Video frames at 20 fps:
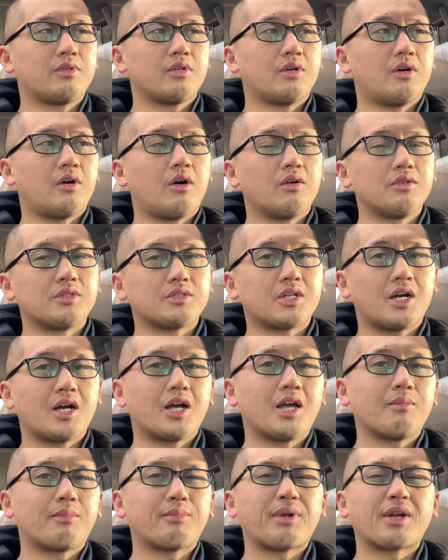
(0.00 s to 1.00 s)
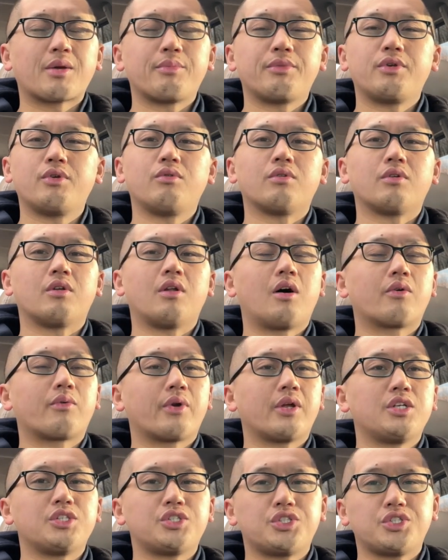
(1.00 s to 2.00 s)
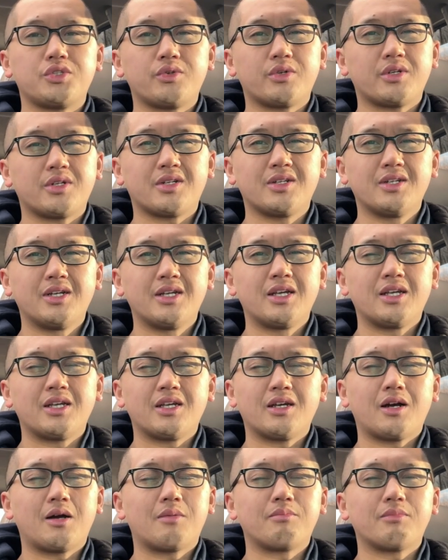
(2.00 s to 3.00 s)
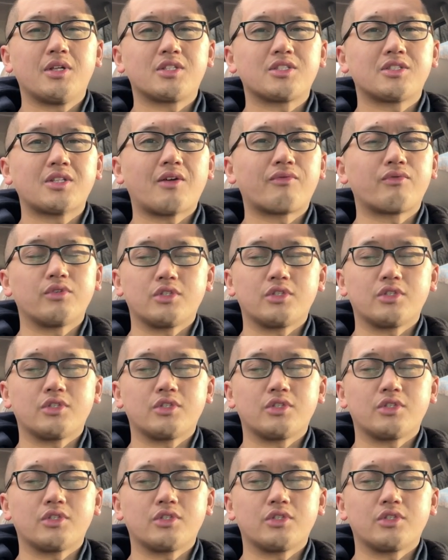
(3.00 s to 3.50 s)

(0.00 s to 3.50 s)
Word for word: all the time. I'm not gonna be doing long range shooting. Um, it's not for